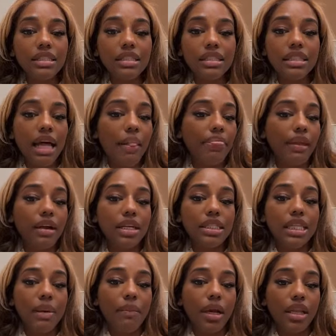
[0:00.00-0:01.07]
something or
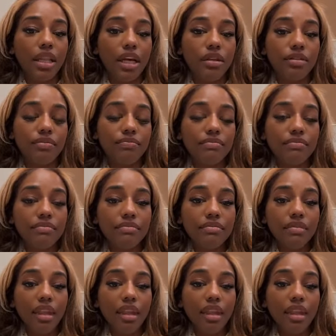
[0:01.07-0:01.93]
someone alone.